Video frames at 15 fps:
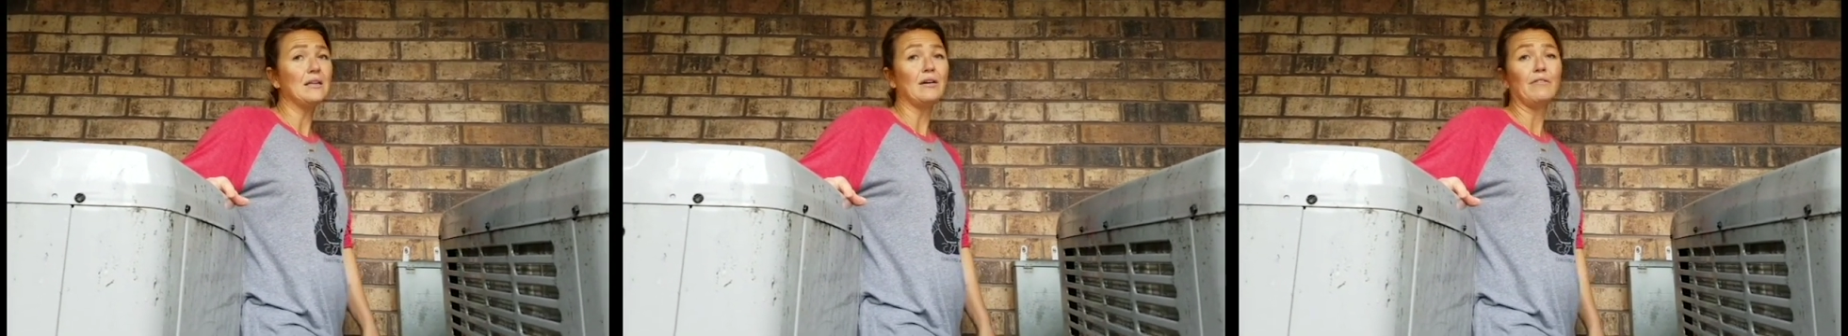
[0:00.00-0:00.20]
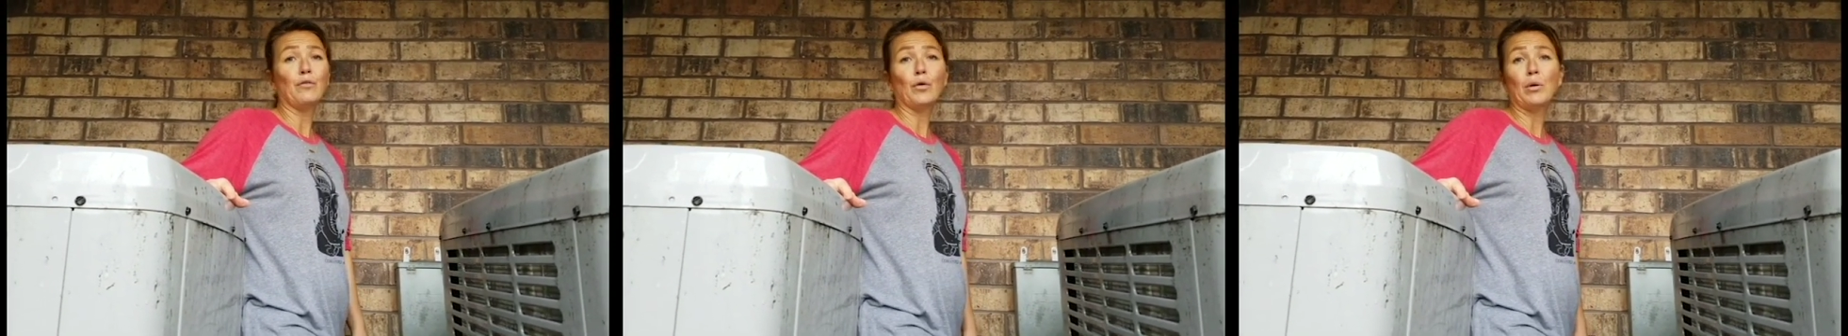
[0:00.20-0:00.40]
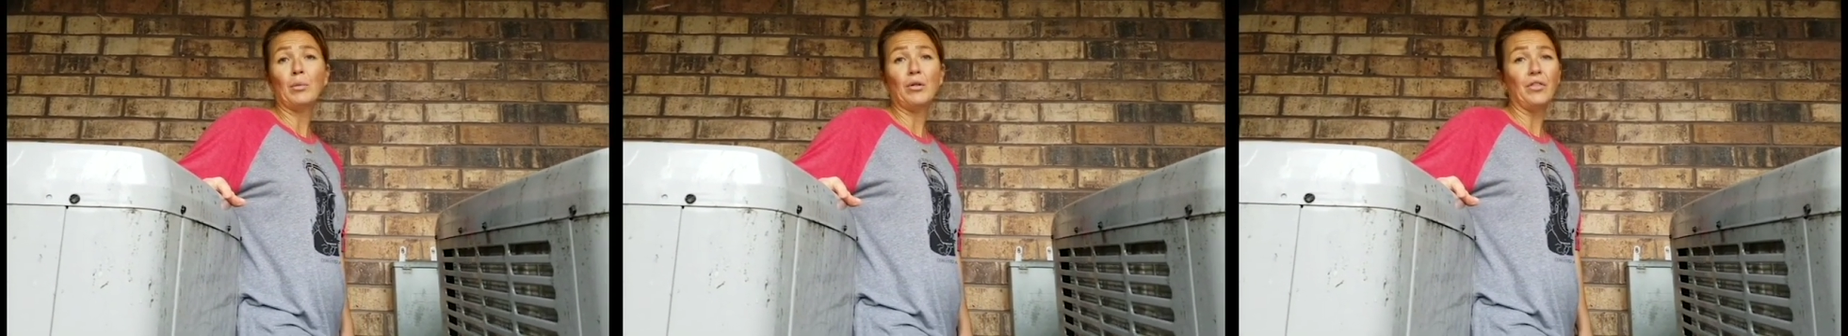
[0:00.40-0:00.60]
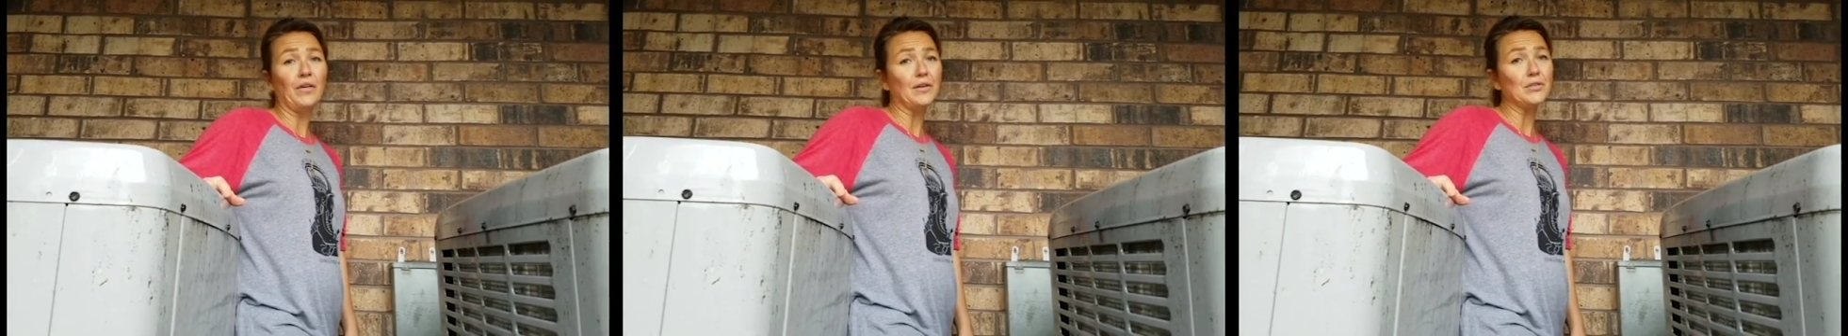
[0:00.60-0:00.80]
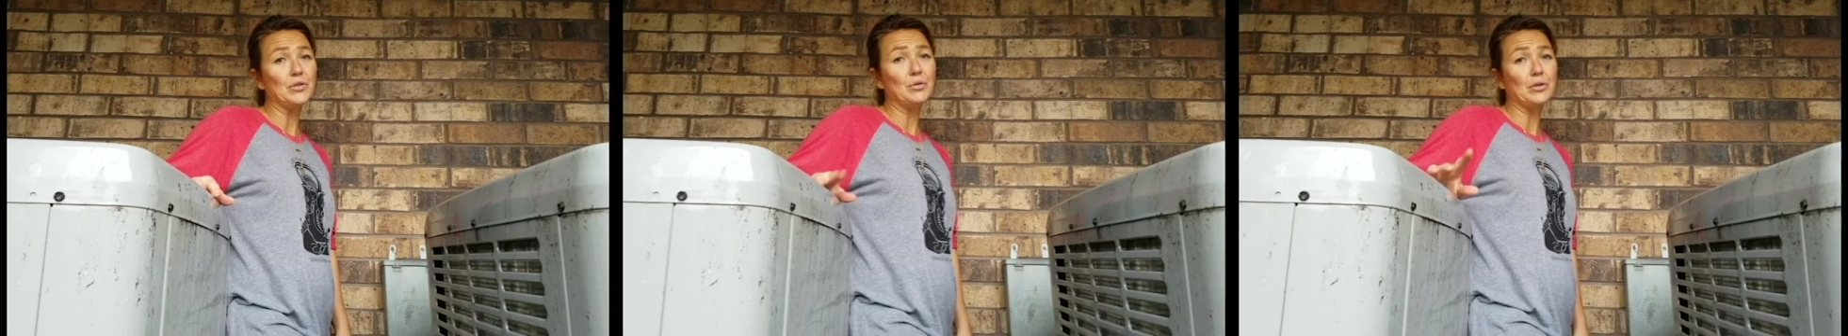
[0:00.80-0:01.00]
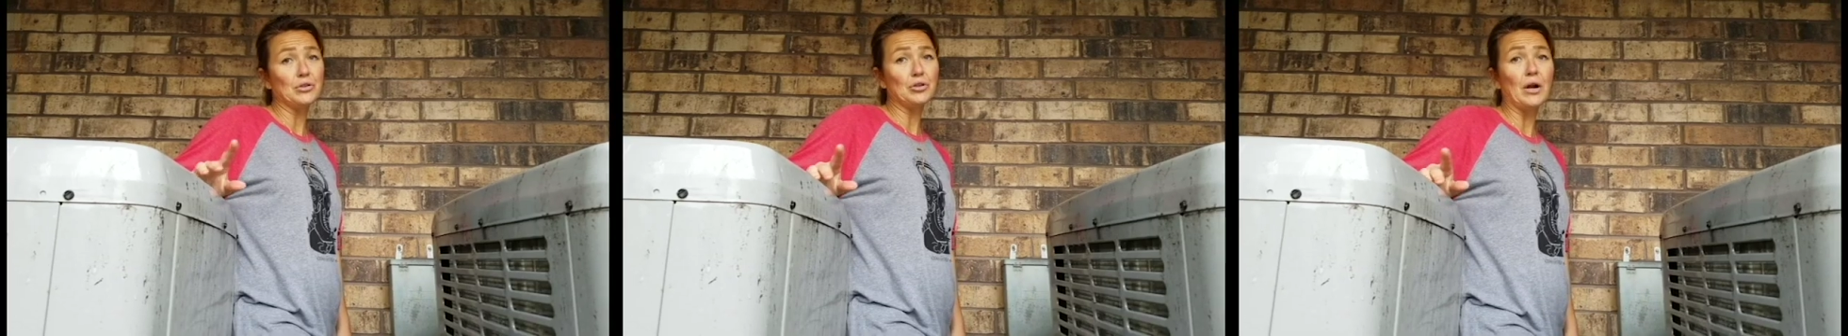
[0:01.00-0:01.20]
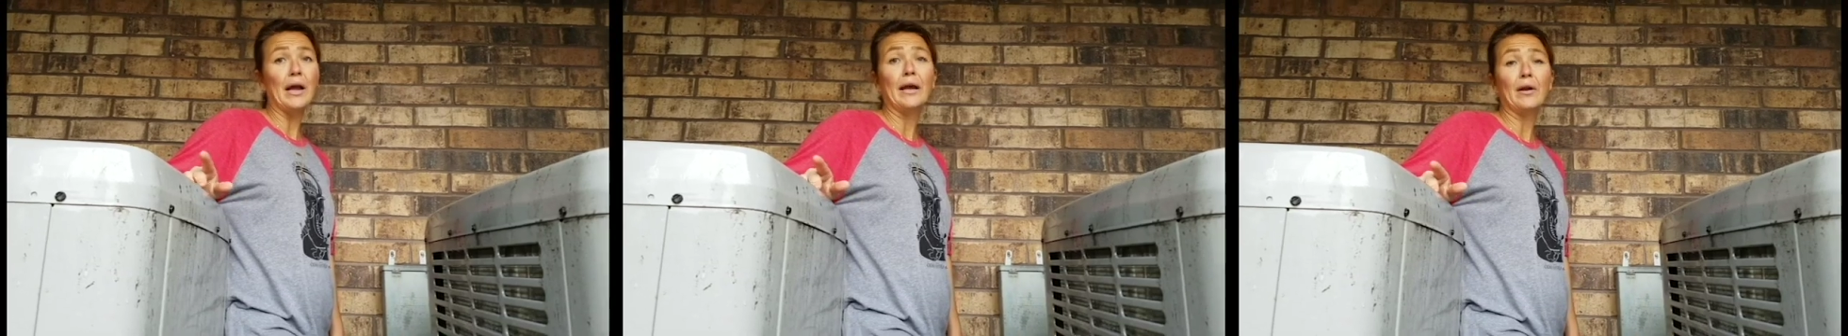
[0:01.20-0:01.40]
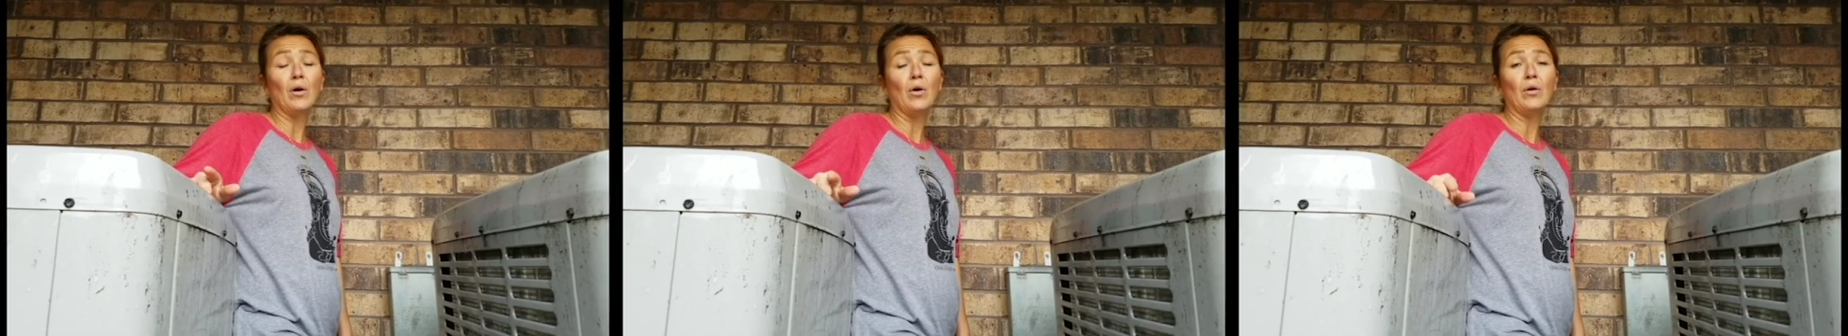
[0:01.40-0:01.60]
affordable things you can try
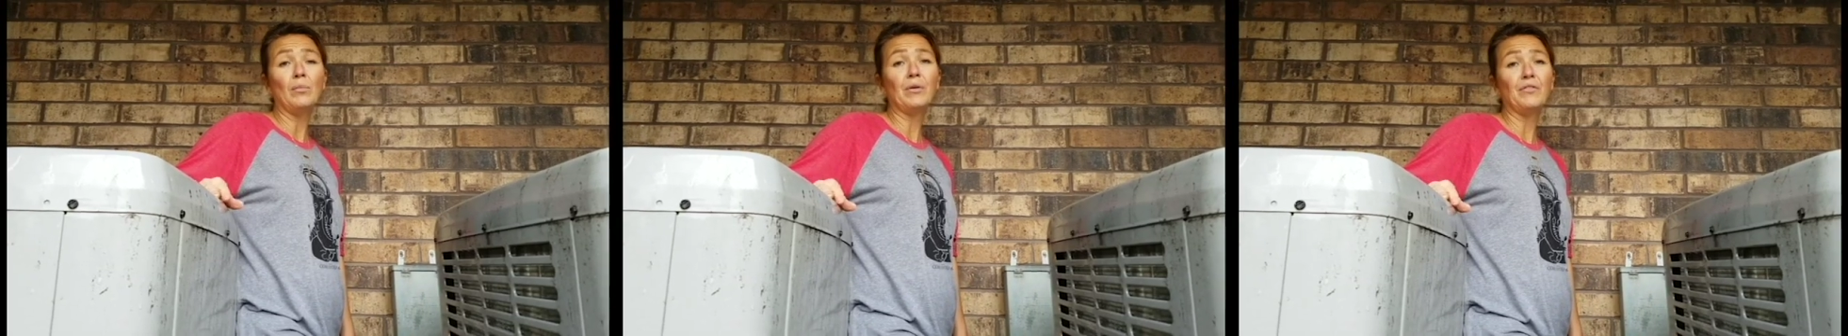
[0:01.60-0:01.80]
at home